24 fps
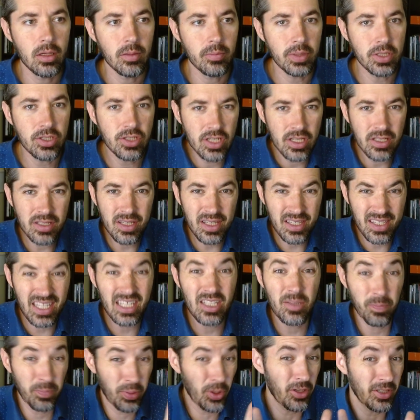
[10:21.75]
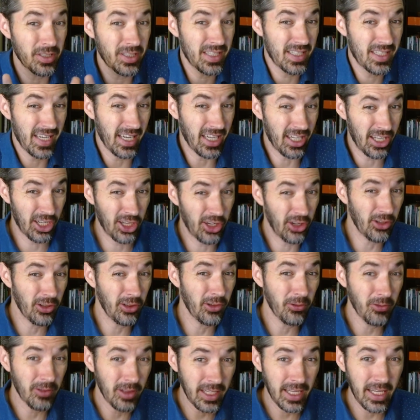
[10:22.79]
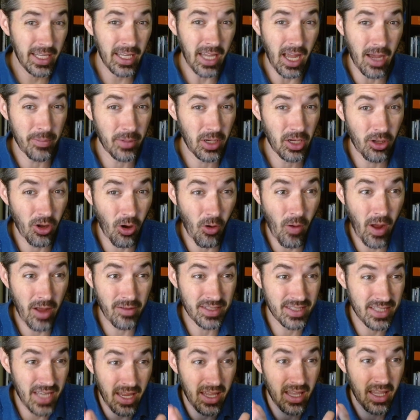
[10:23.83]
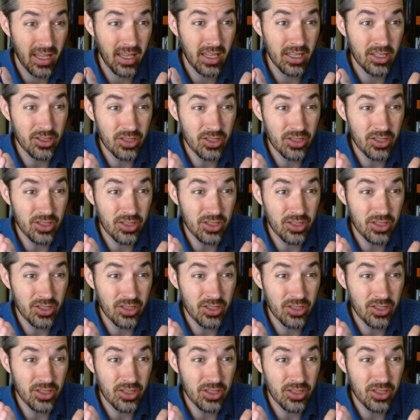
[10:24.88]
but Jesus is particularly, I'm going to go out and say,